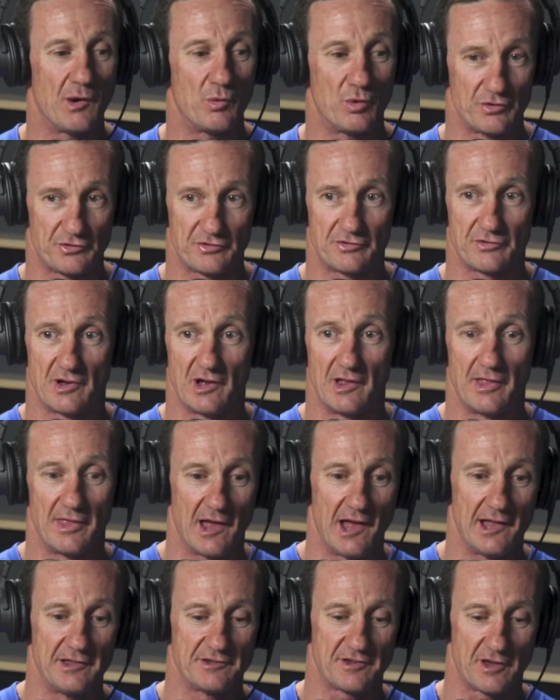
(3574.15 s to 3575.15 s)
that was,
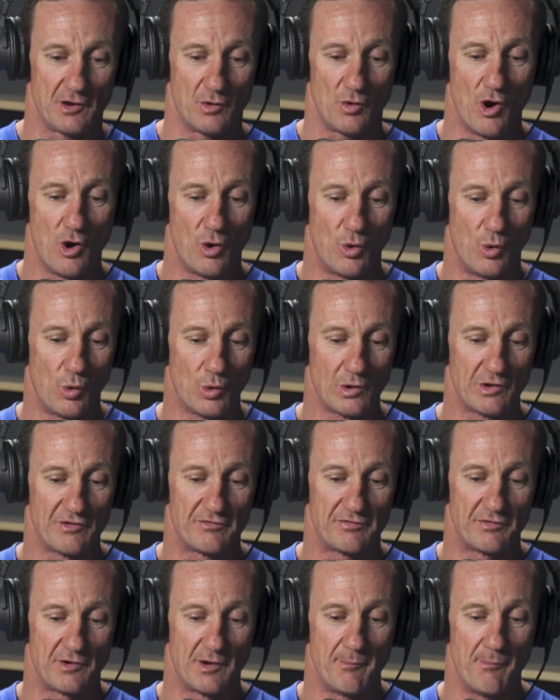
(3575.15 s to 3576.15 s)
and so all
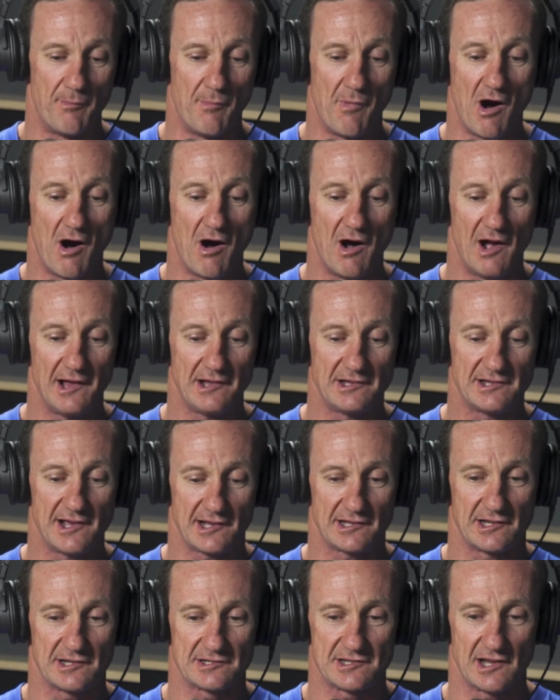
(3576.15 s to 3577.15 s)
of my
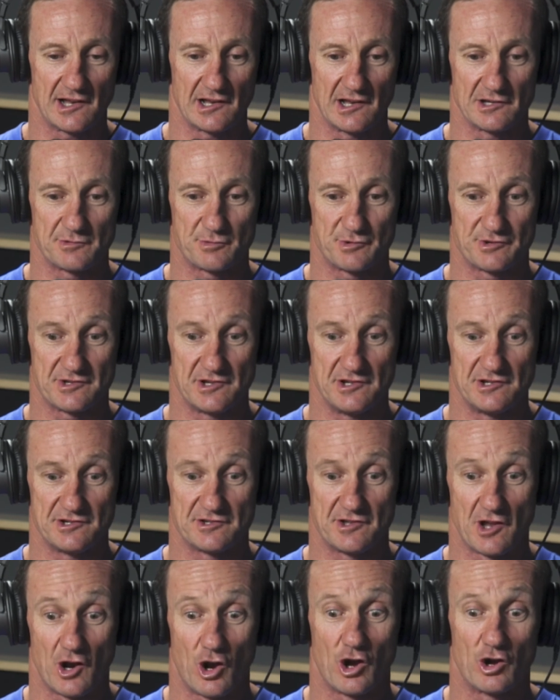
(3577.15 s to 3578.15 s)
tactics, techniques,
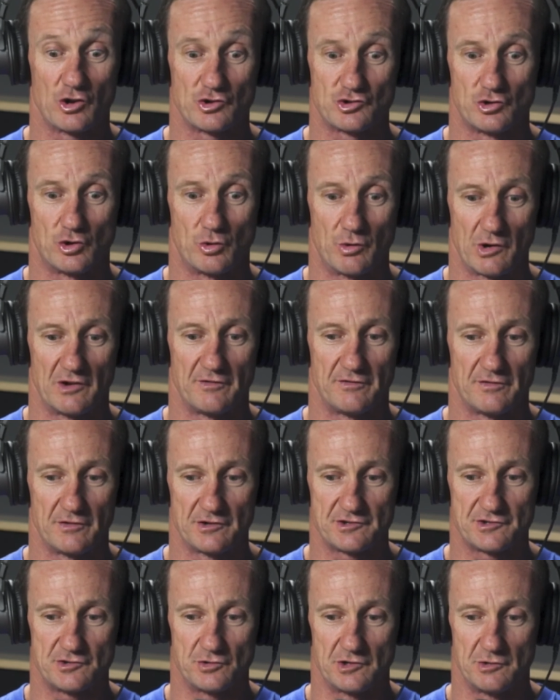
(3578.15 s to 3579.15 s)
procedures that I got taught when I
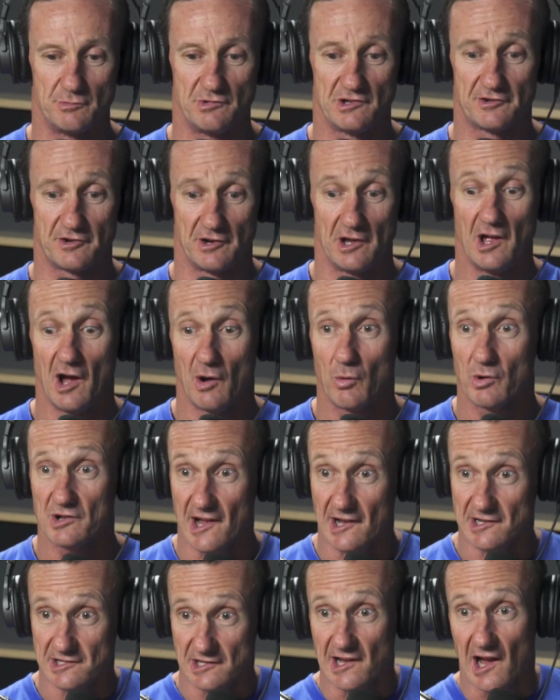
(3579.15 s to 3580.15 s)
first joined the military,
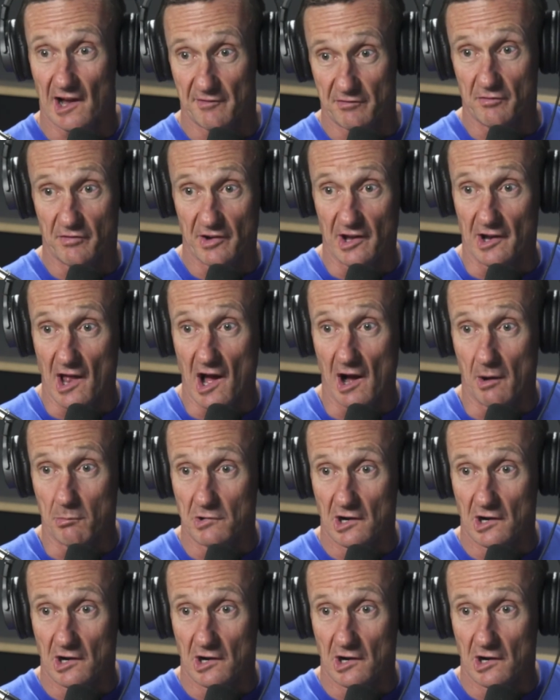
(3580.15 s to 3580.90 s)
well, it actually came from Vietnam.